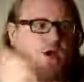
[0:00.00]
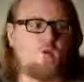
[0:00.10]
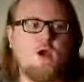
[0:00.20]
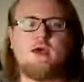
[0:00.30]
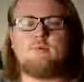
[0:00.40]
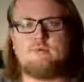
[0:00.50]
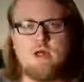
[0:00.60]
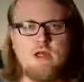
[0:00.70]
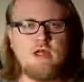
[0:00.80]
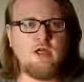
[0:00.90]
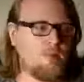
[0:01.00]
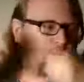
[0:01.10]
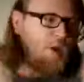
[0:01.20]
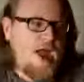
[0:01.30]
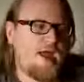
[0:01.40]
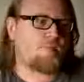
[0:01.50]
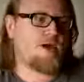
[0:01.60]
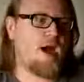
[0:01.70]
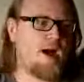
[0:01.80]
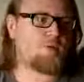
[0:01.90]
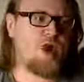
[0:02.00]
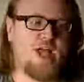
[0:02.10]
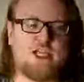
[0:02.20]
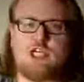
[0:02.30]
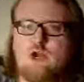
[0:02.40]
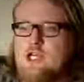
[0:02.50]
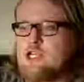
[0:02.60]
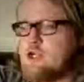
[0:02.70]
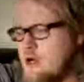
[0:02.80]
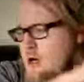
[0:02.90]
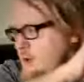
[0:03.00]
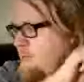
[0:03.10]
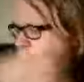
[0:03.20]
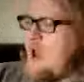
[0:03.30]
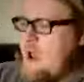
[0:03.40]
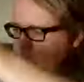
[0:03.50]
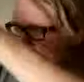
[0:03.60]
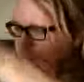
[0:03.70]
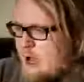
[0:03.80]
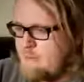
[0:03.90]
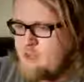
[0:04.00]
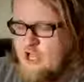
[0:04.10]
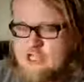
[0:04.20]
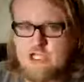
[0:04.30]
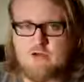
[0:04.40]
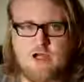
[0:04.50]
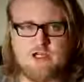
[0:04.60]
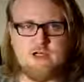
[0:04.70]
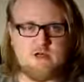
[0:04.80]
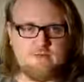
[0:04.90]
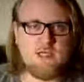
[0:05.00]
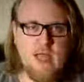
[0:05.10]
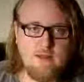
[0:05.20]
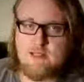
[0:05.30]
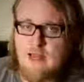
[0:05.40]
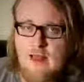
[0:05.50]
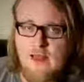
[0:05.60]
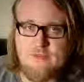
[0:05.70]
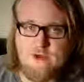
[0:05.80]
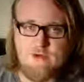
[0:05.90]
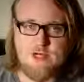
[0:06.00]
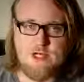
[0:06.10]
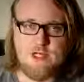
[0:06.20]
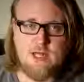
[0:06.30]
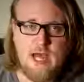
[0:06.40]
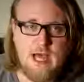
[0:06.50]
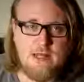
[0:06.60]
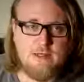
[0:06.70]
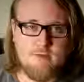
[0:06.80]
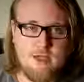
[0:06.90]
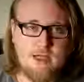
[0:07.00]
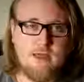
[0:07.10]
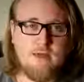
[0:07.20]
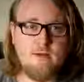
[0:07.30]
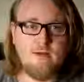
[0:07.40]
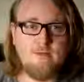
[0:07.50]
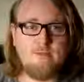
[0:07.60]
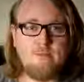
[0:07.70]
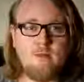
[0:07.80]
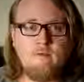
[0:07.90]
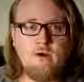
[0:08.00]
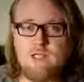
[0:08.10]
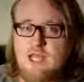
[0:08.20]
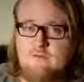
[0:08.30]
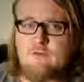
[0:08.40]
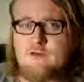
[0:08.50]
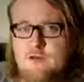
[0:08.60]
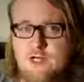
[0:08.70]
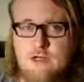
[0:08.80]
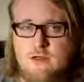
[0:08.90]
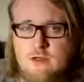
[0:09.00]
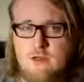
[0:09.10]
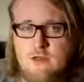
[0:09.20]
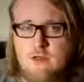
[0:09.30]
at whim. Bam! Complex structure. Bam! Complex structure. Sounds a lot like the Christian God to me. Whereas evolution,